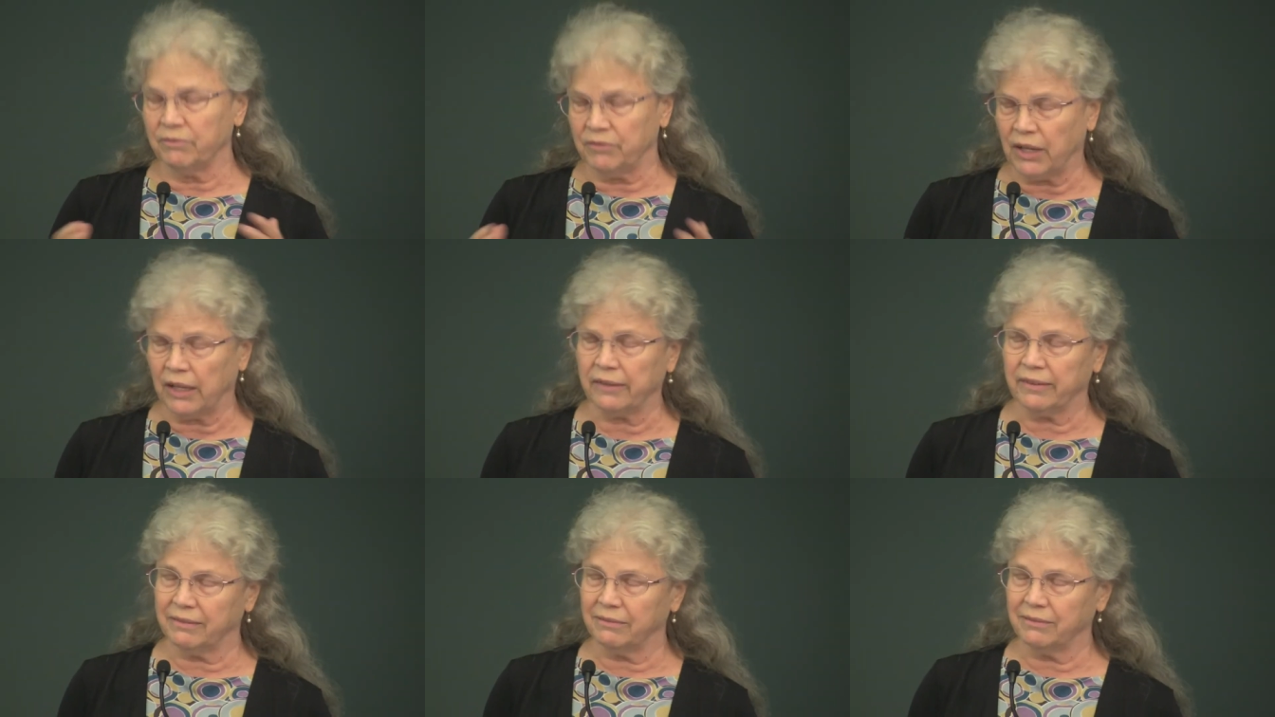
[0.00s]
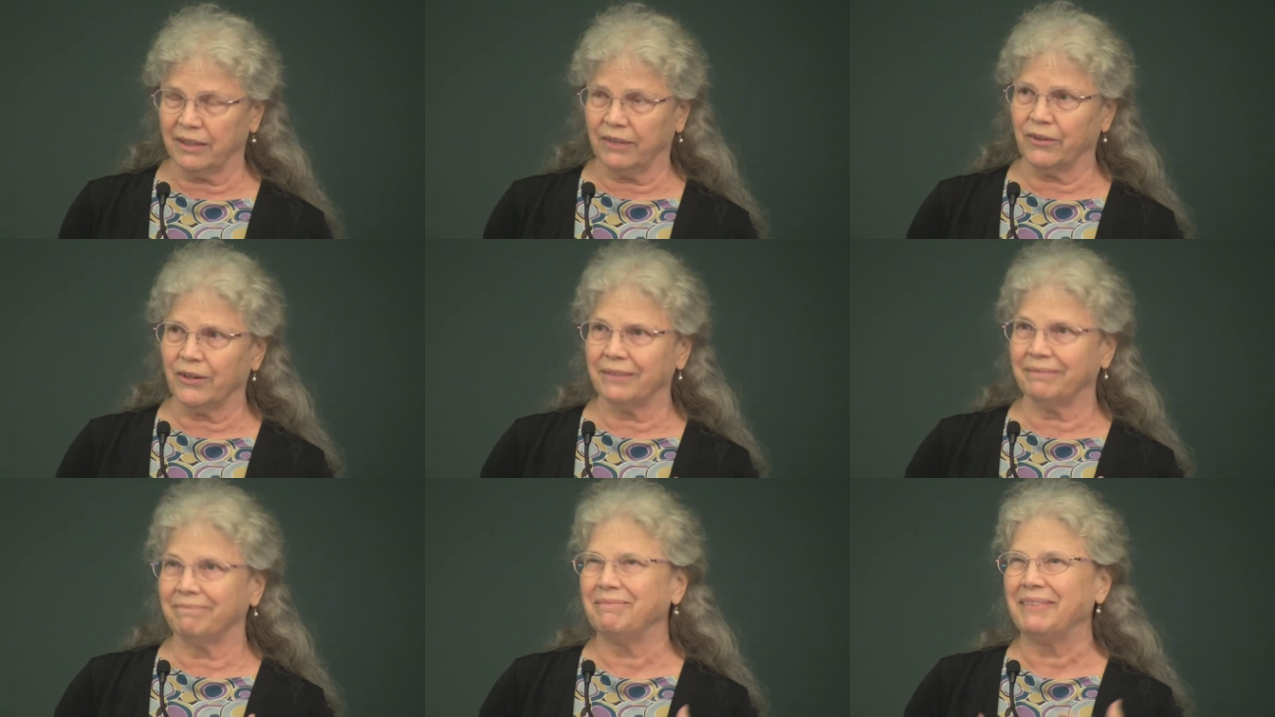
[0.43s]

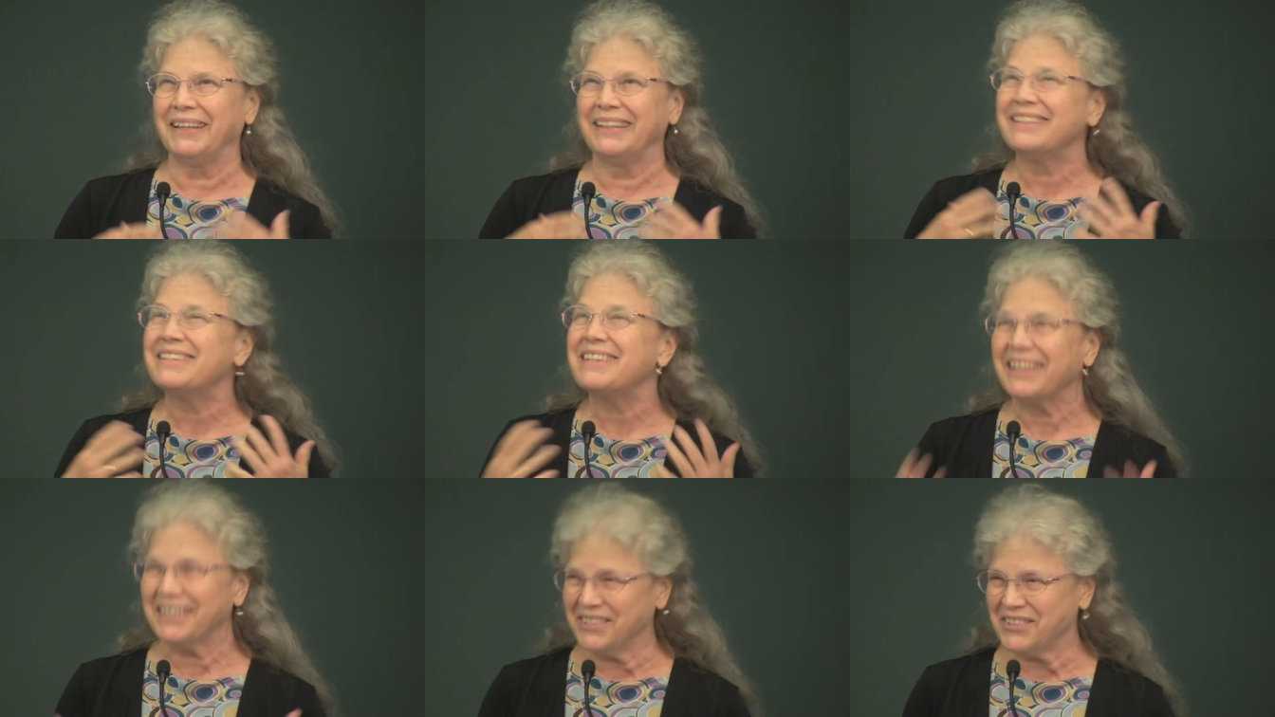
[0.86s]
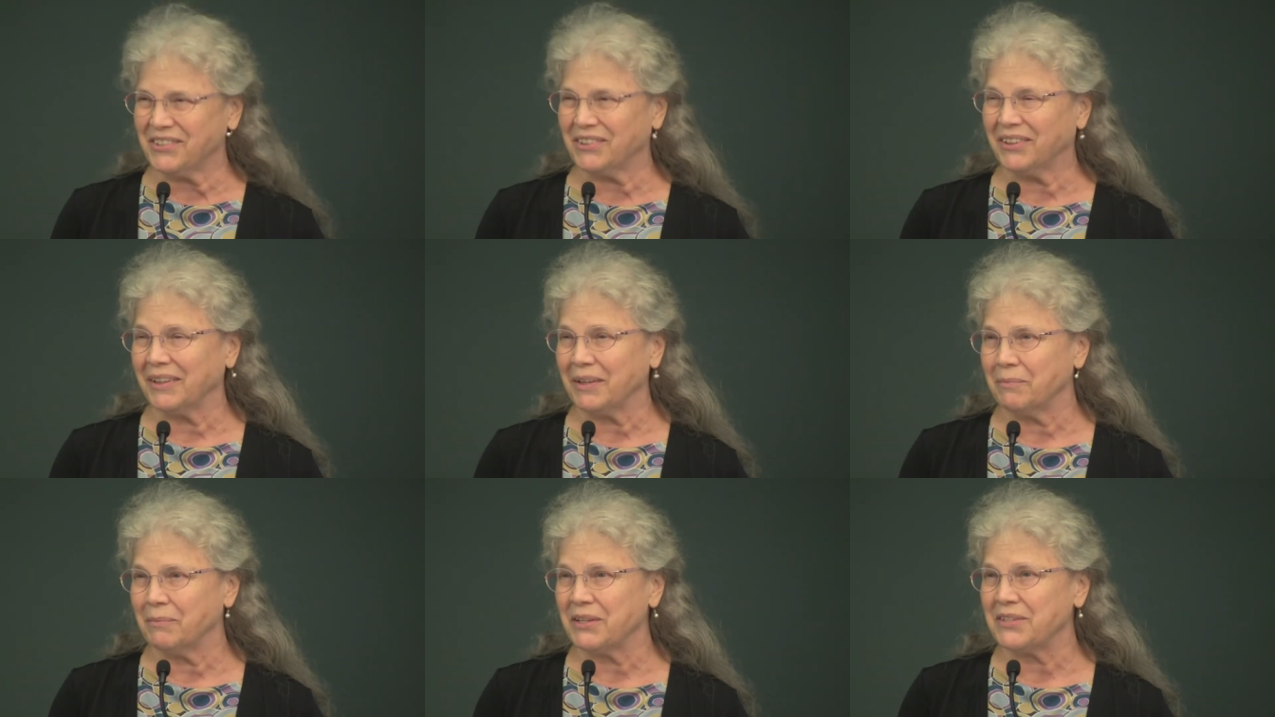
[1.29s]
or
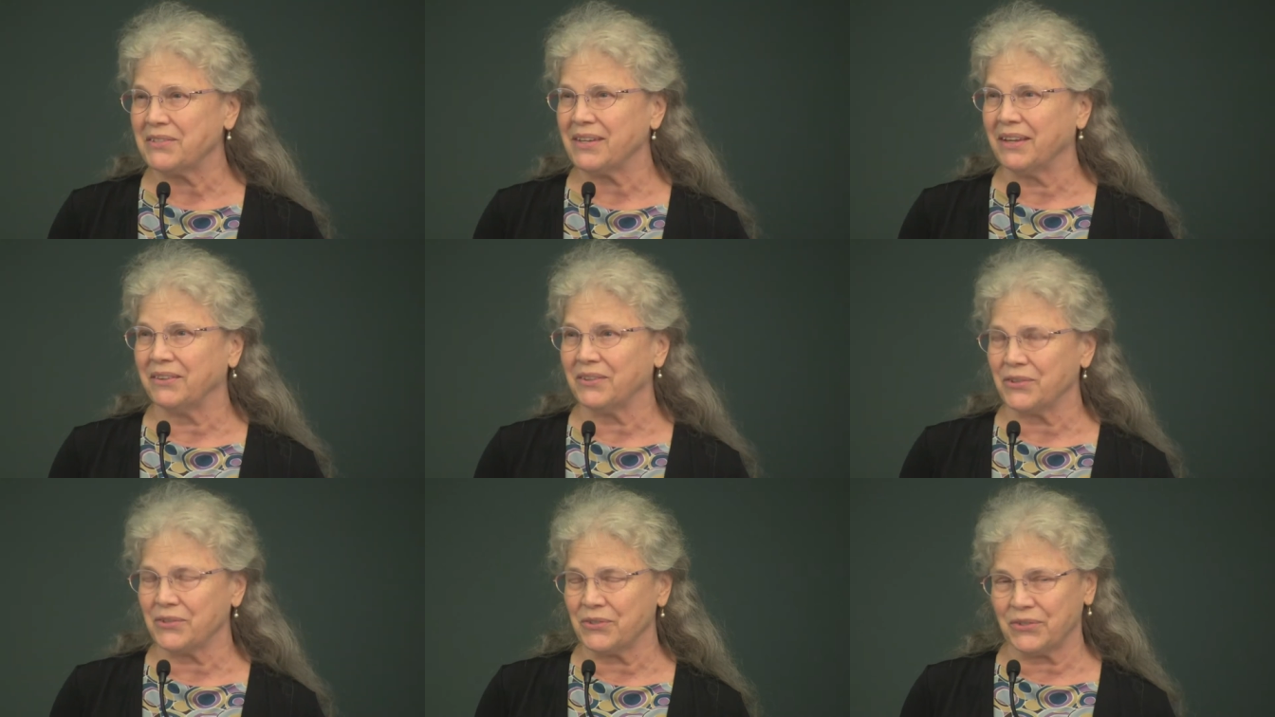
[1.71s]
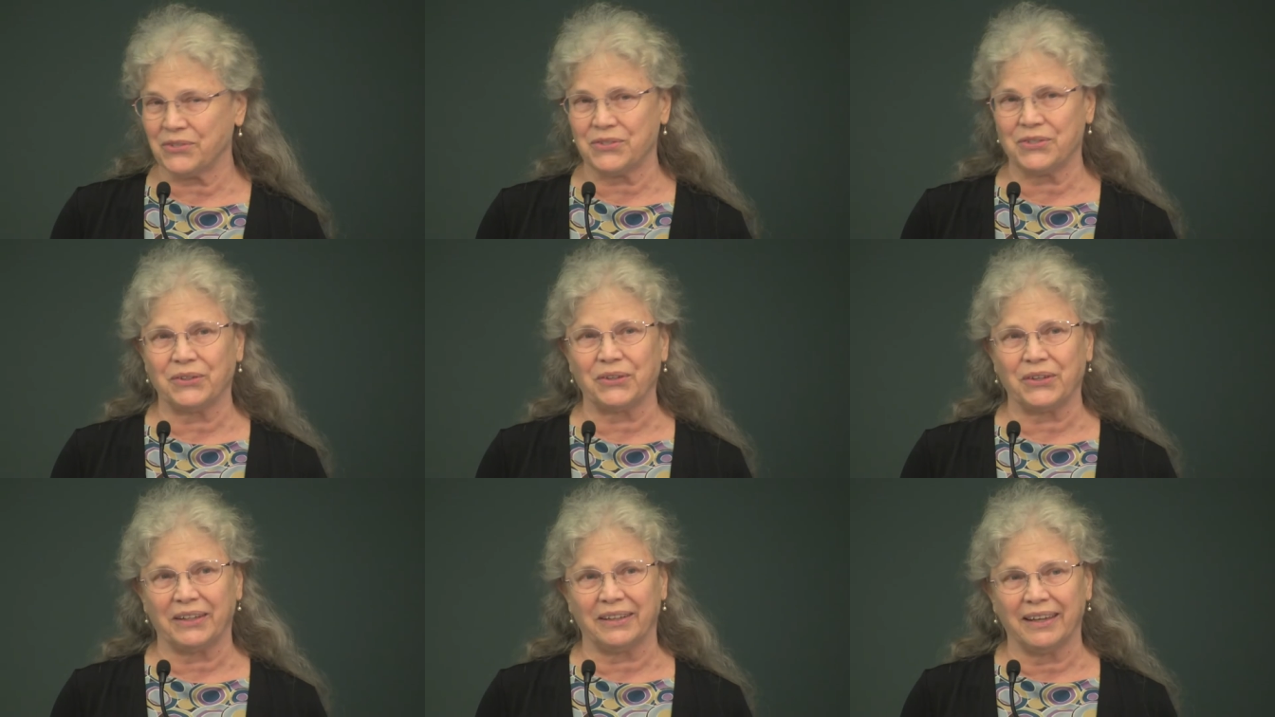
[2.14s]
intentionally
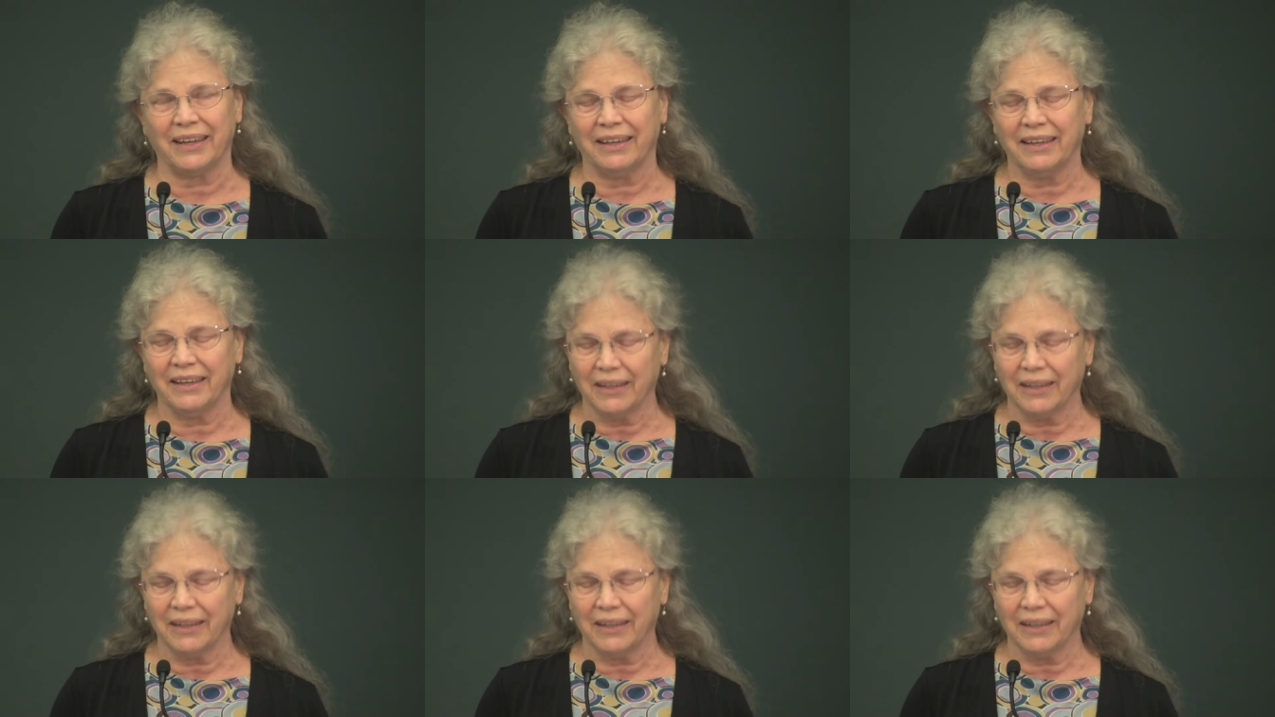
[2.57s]
misunderstood.